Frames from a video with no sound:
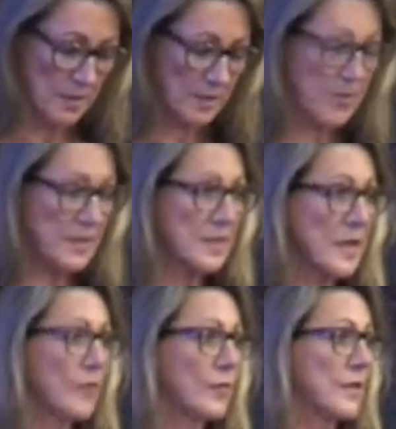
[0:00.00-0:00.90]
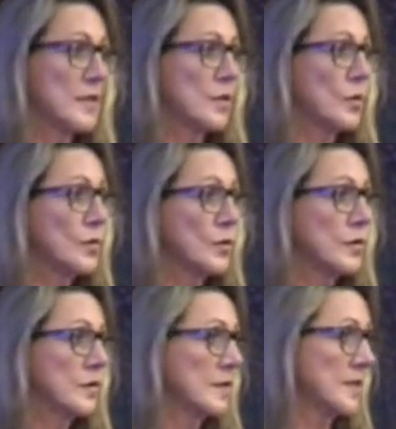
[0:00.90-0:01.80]
He must now face a
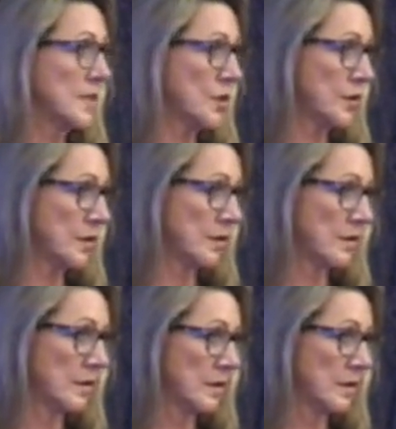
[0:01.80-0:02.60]
crucial decision: